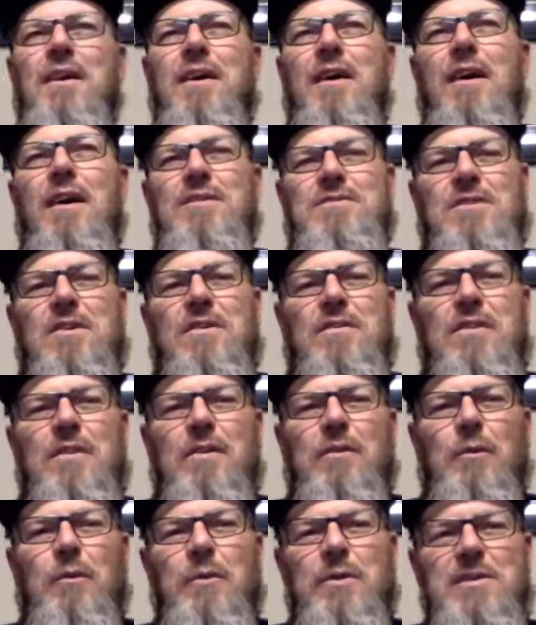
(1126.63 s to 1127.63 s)
I was on the
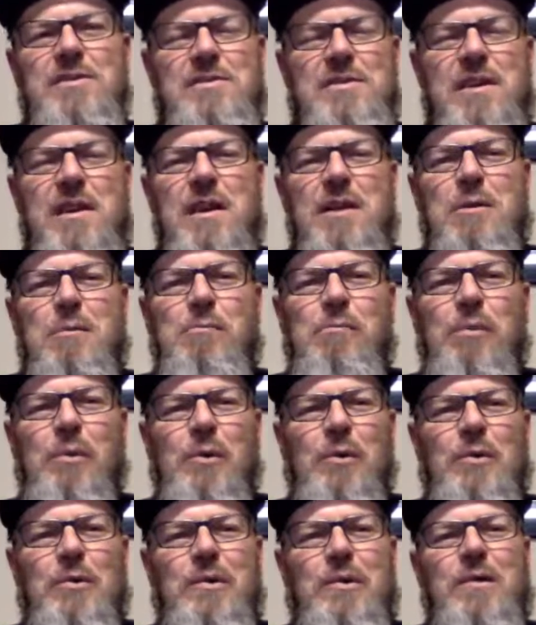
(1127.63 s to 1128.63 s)
Louisiana
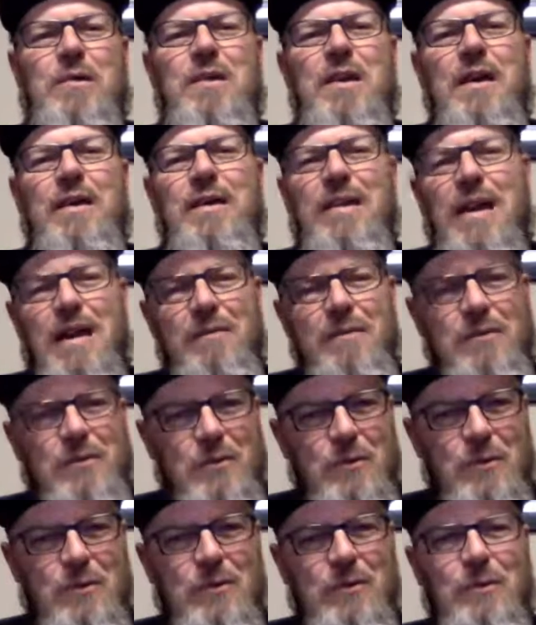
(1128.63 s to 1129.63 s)
border, and you had to have it
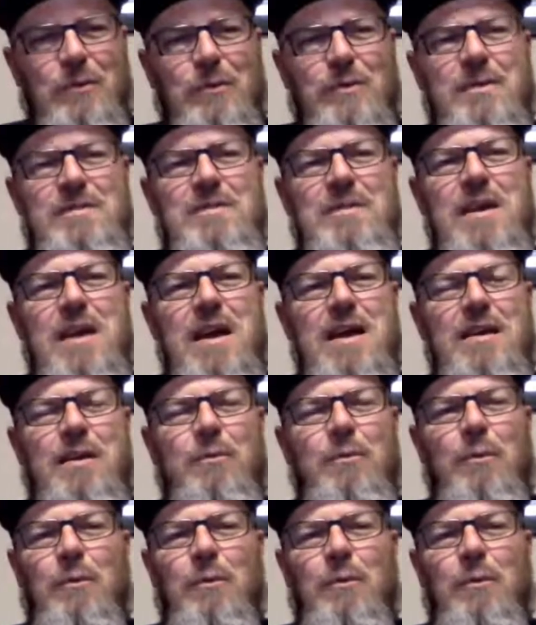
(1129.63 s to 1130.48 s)
going to Louisiana.